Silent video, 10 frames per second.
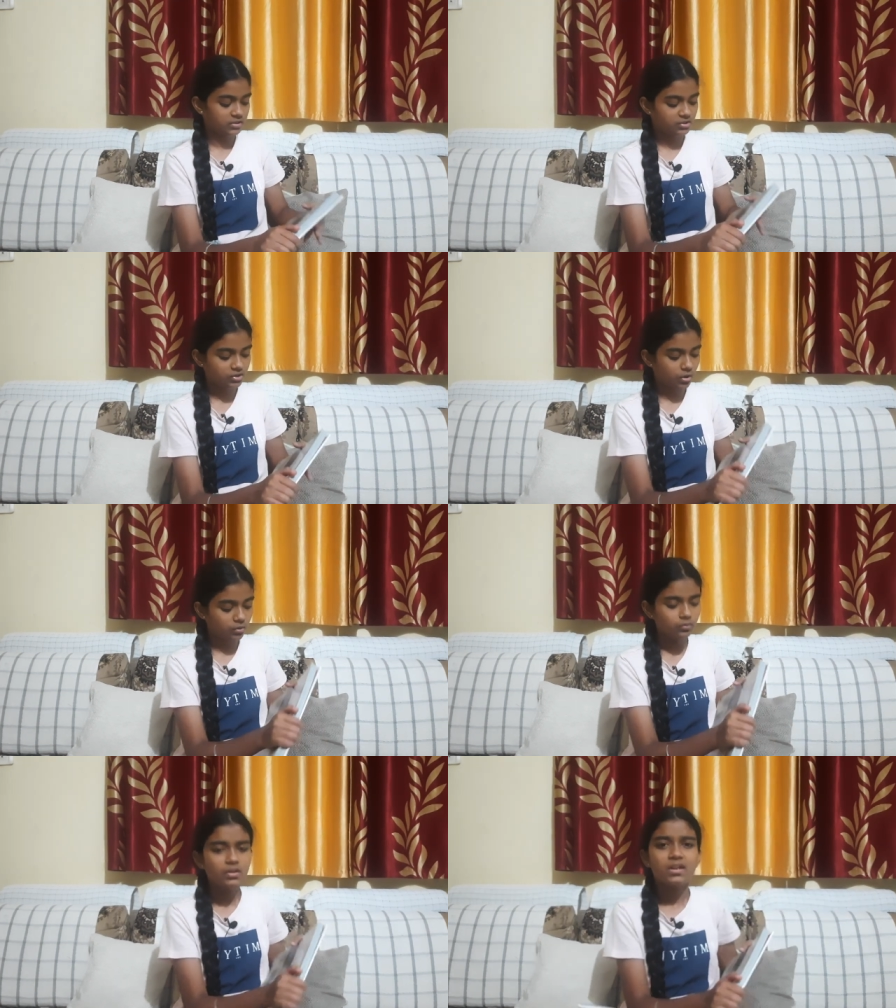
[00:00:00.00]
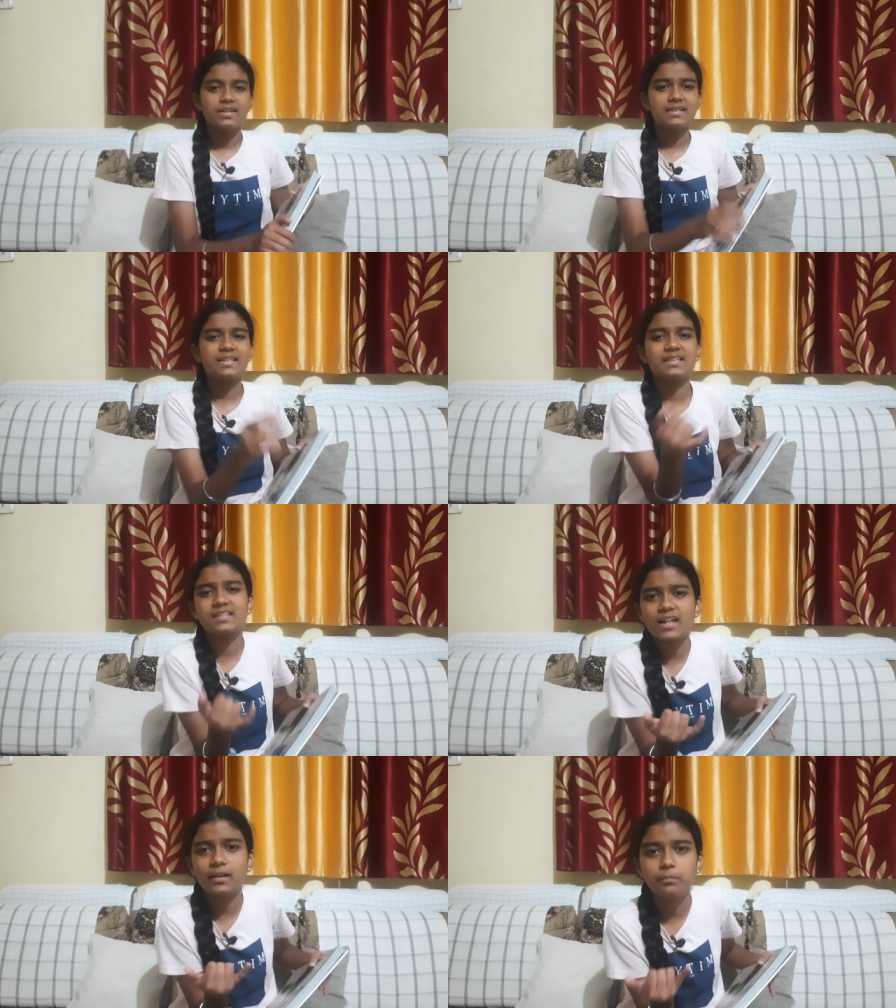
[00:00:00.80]
So
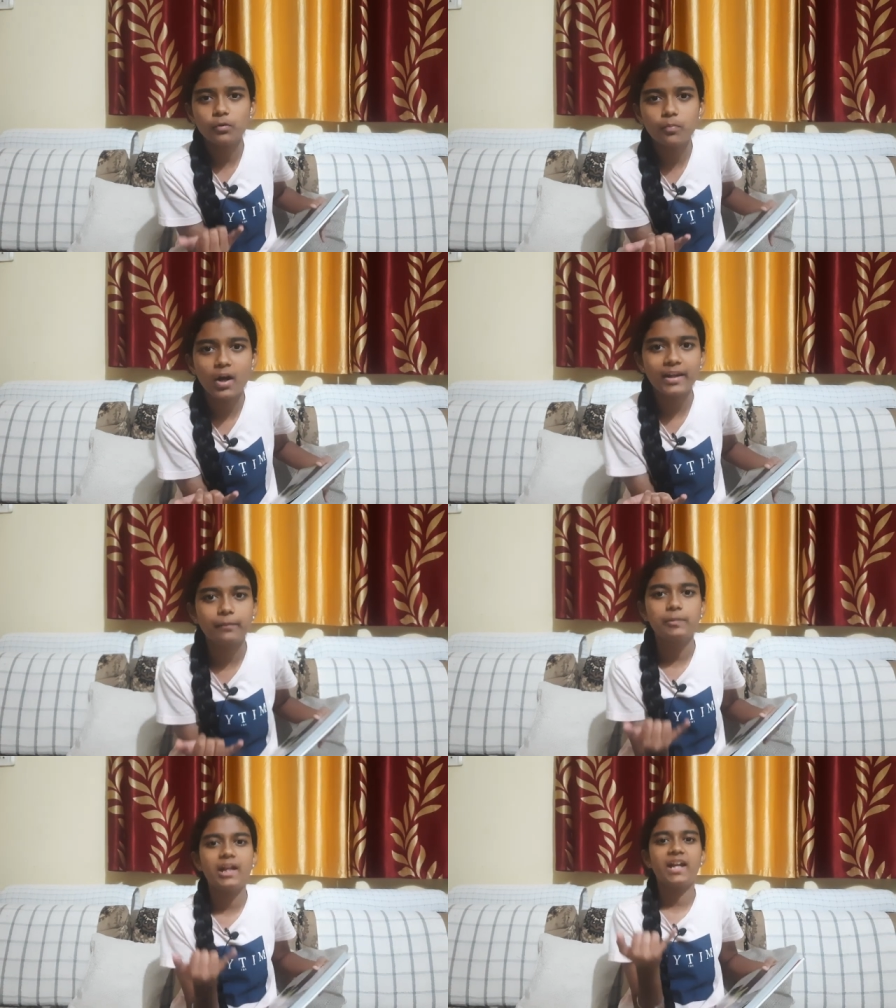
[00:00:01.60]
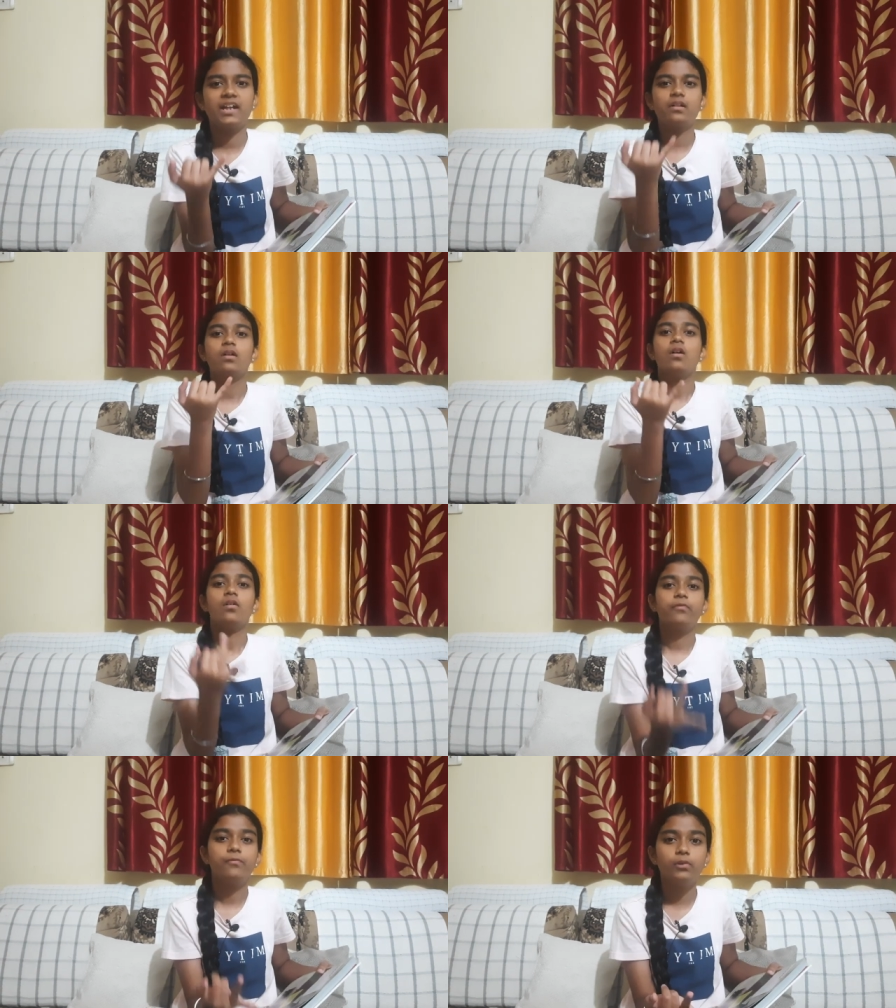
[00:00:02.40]
diseases like bubonic plague,
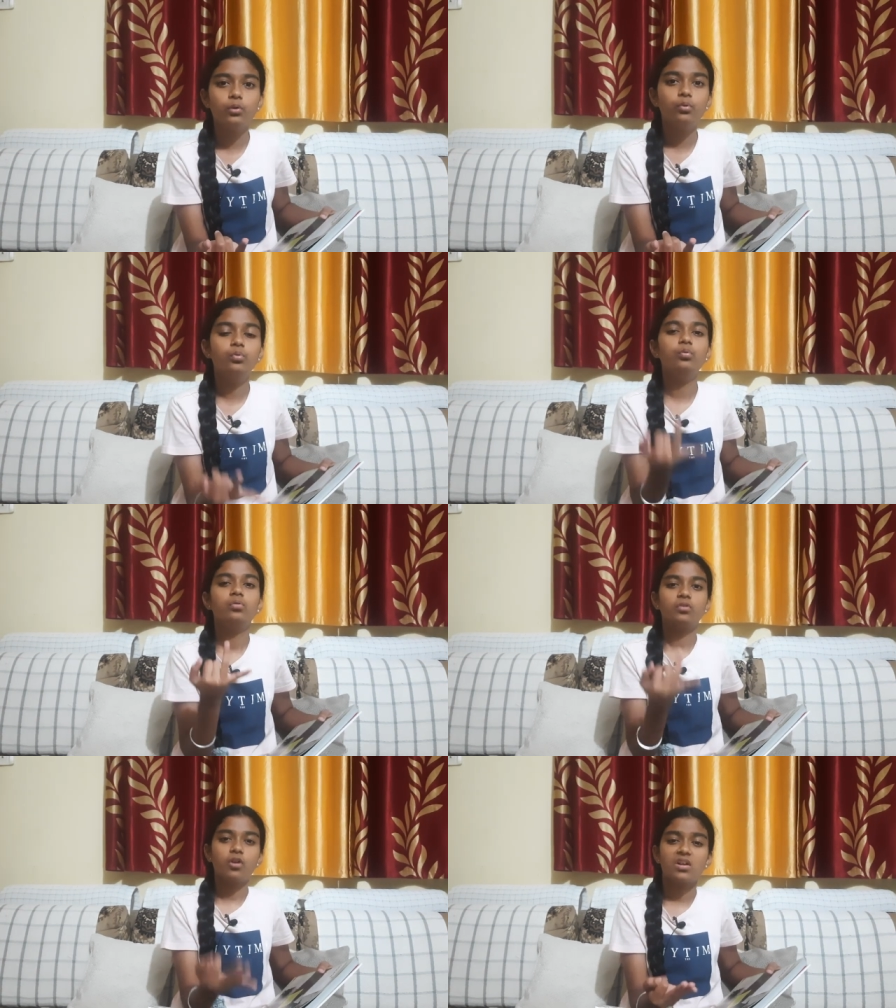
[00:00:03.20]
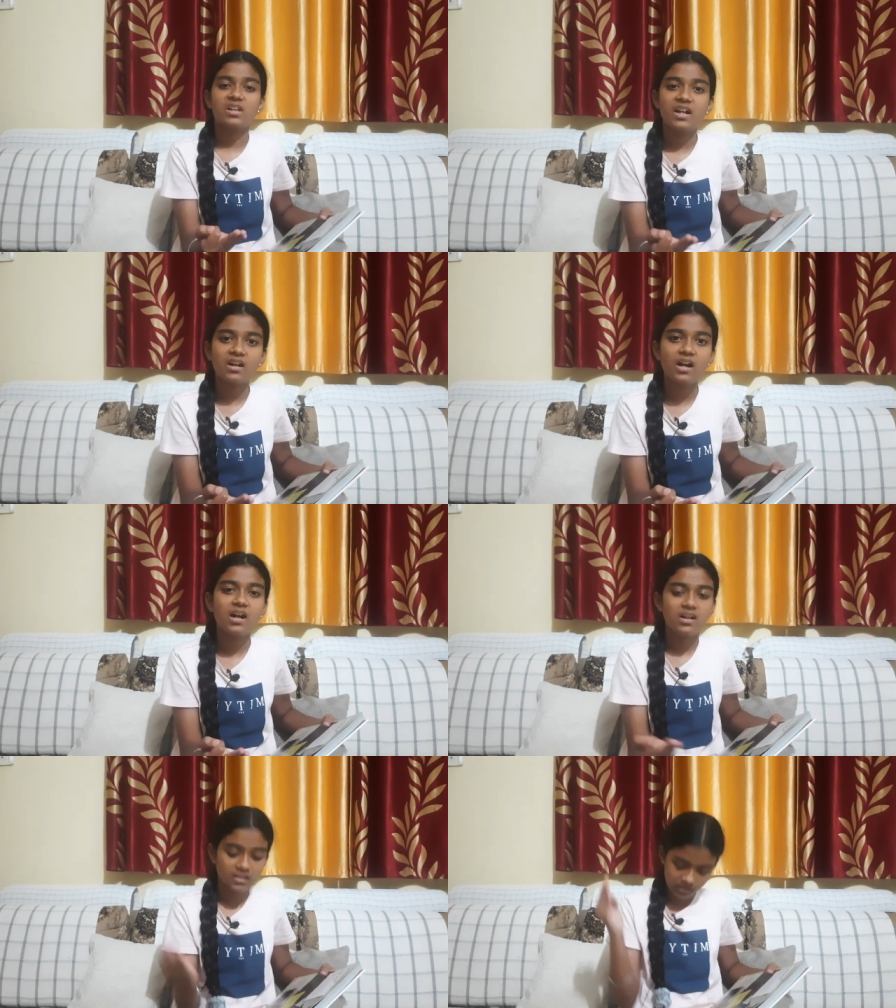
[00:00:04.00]
flu, cholera,